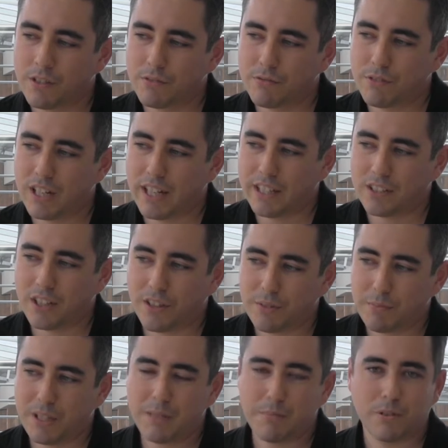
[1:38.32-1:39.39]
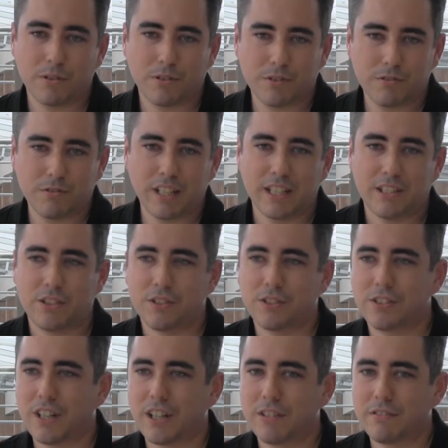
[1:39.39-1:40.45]
relate to other people or relate to
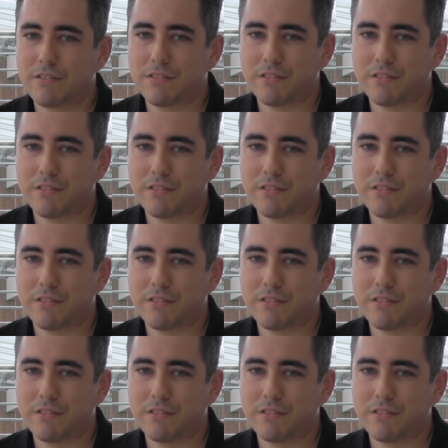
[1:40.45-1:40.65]
yourself.